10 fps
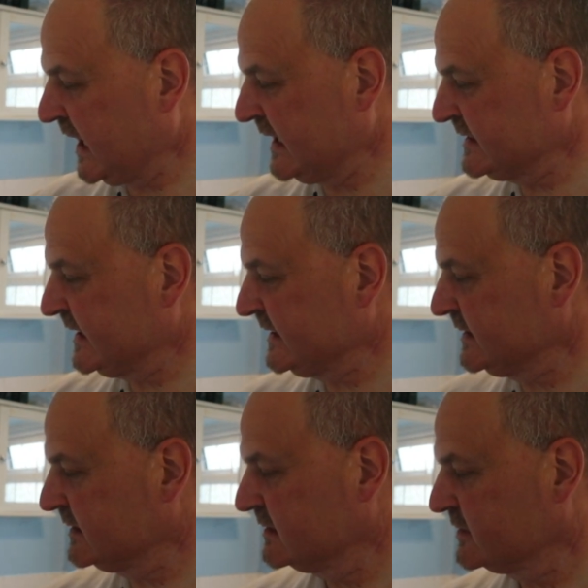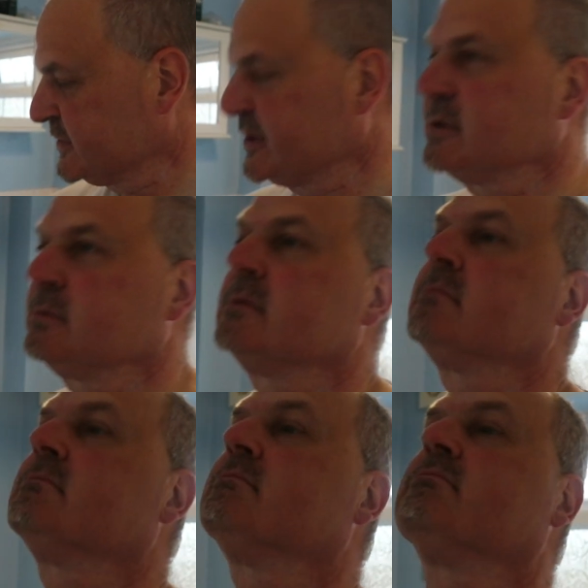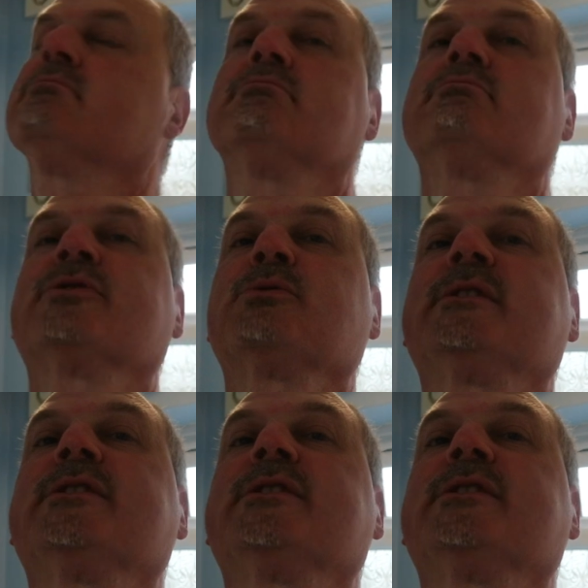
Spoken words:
And then to sort